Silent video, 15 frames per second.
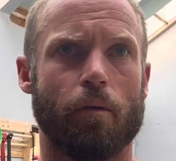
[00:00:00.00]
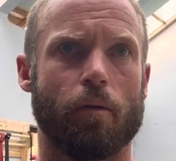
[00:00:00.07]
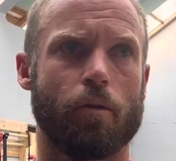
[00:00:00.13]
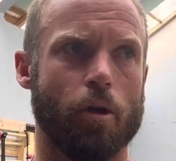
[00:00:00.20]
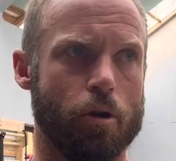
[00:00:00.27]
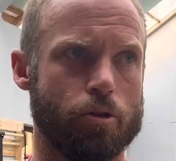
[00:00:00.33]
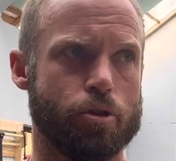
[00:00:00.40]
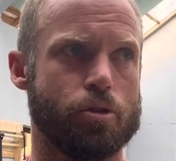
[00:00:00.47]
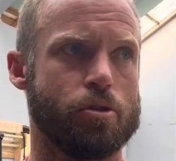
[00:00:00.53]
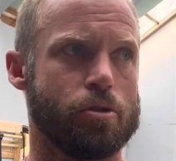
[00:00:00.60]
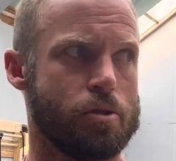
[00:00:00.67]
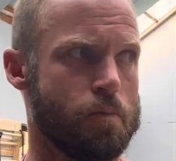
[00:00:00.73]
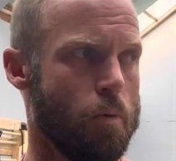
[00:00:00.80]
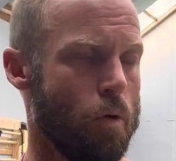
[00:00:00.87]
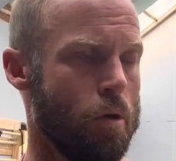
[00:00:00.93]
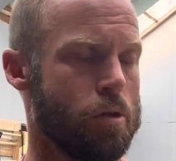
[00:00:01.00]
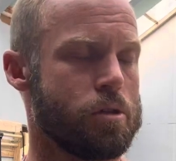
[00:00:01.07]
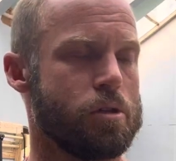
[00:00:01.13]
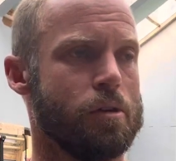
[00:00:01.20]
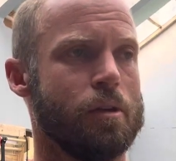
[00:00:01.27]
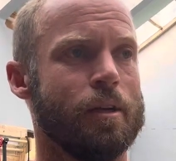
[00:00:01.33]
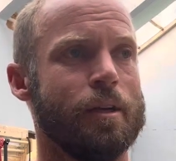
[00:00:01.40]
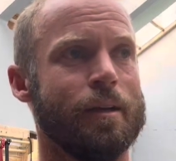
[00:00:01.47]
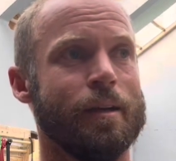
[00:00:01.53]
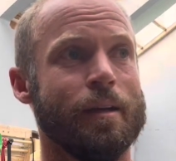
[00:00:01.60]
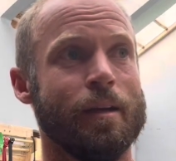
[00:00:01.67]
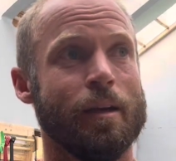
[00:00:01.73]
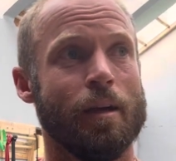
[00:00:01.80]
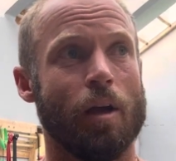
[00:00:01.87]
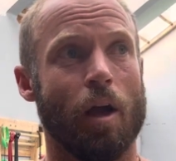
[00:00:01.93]
coaches, sports. And
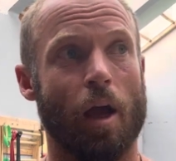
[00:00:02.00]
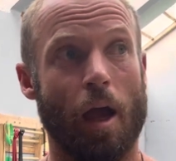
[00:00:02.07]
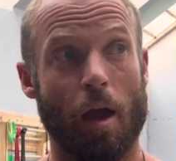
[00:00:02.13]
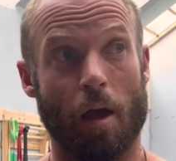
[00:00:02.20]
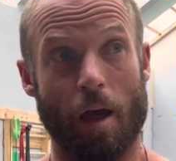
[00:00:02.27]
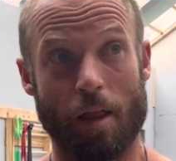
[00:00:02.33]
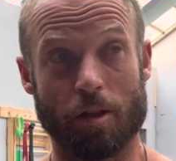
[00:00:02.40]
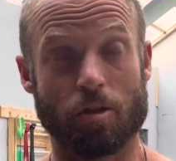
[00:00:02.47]
at